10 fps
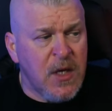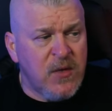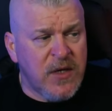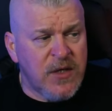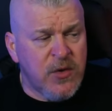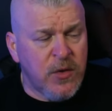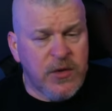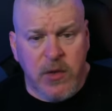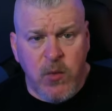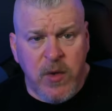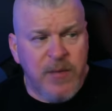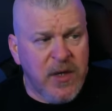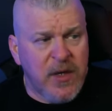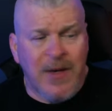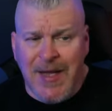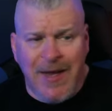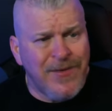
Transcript: Down to 231 million. Again,